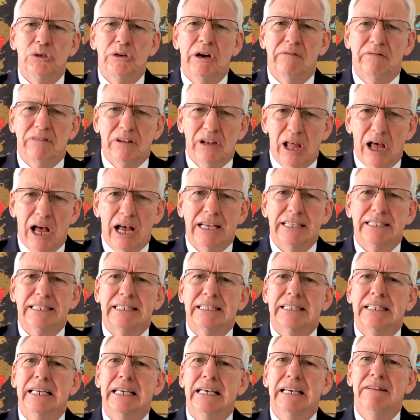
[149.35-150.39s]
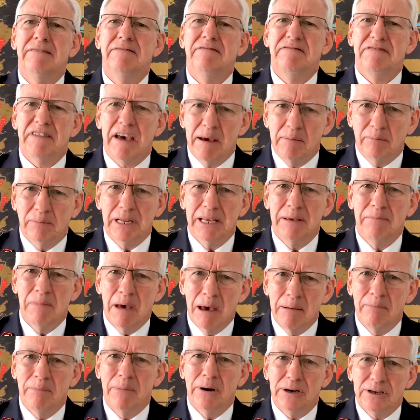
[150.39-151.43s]
who have lost family
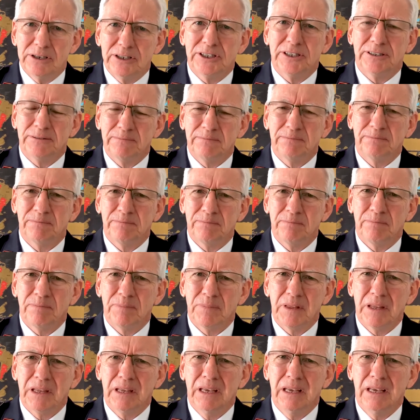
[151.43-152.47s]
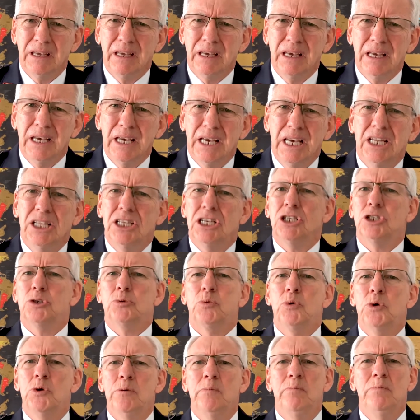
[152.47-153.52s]
members. There's
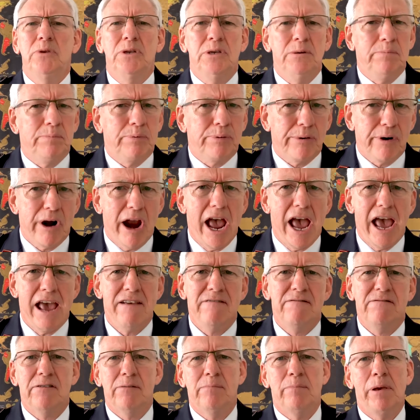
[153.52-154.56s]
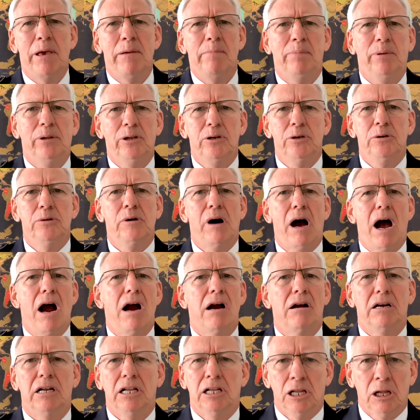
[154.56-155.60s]
room to pray for people who
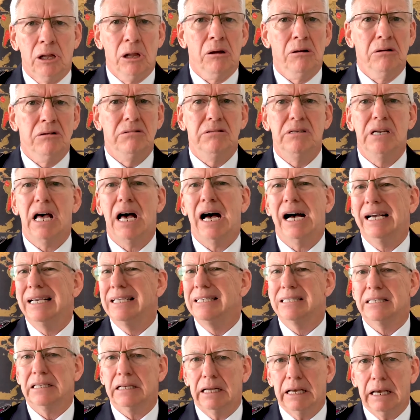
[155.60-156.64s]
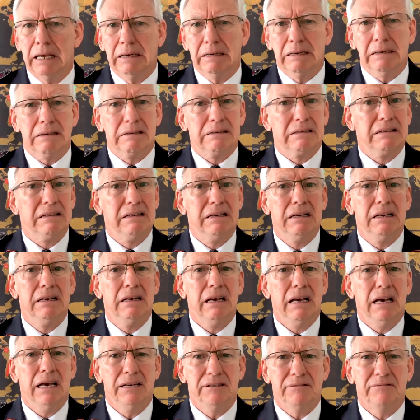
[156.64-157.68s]
are alone, isolated,
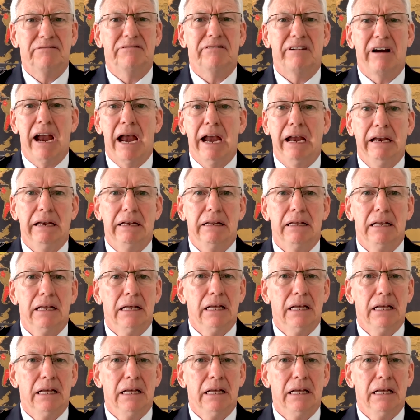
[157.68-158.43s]
and afraid.